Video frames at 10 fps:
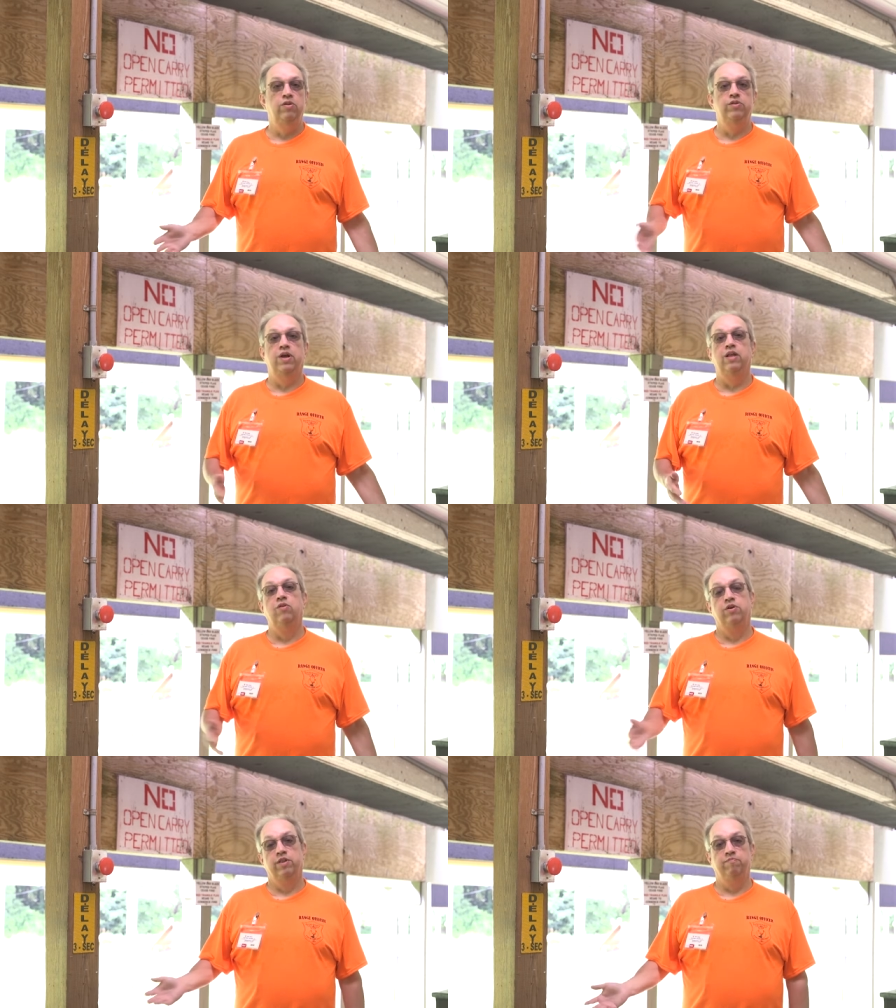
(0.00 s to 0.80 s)
don't know how
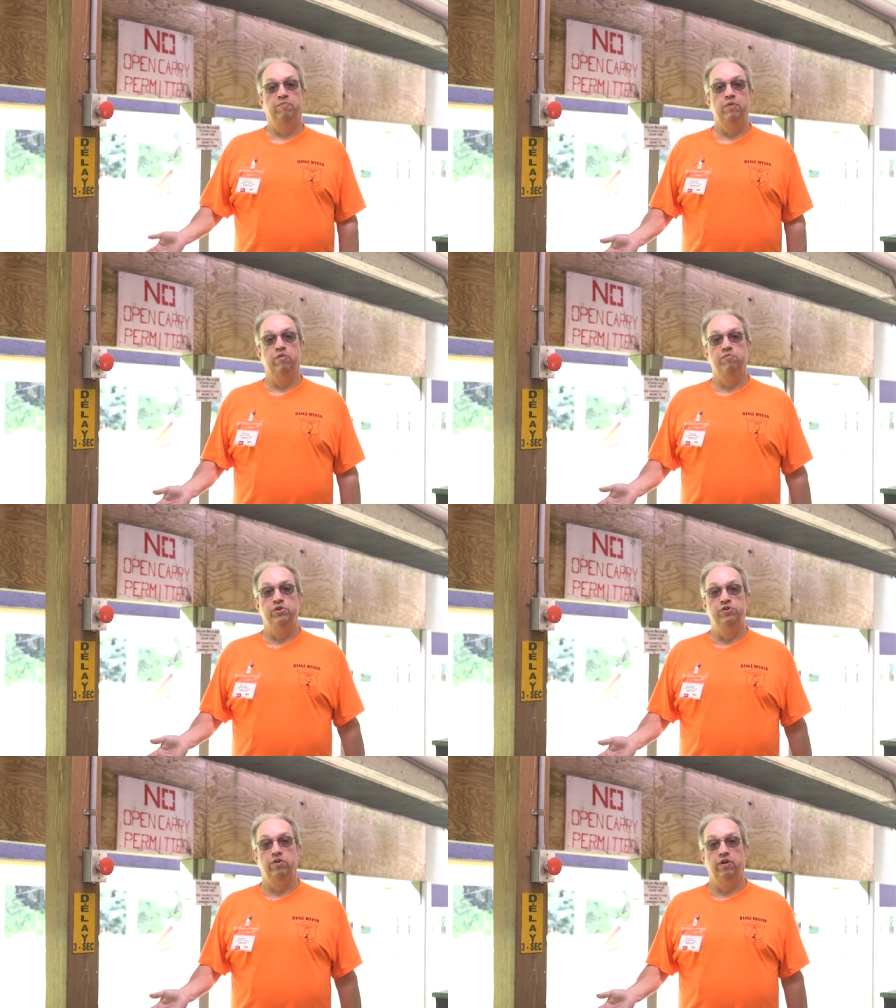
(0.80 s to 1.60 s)
long the people have
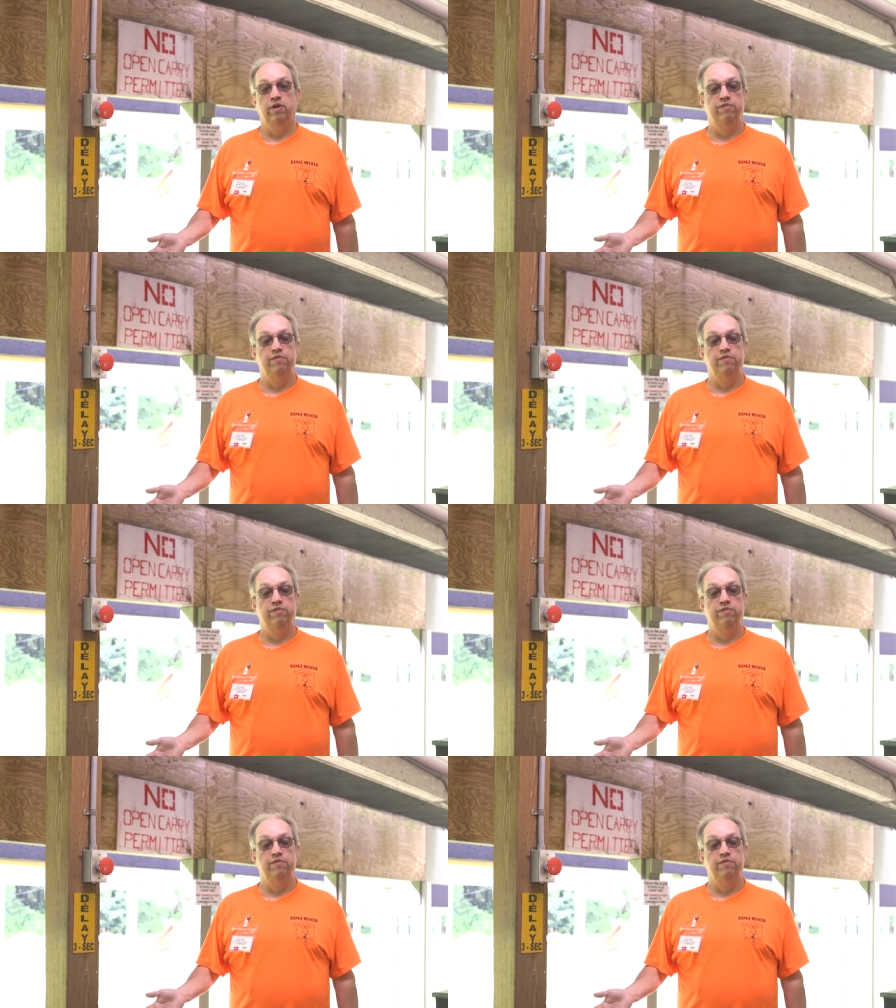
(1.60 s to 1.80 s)
been shooting.